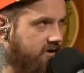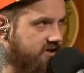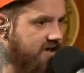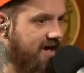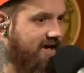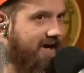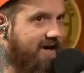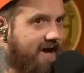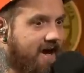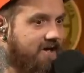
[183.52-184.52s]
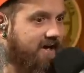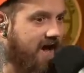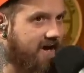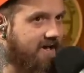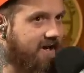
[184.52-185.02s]
slack, like,
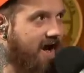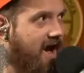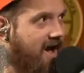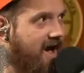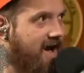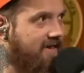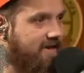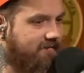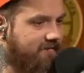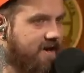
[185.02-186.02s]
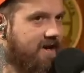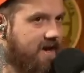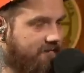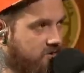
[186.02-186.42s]
take the guy out of. The, if if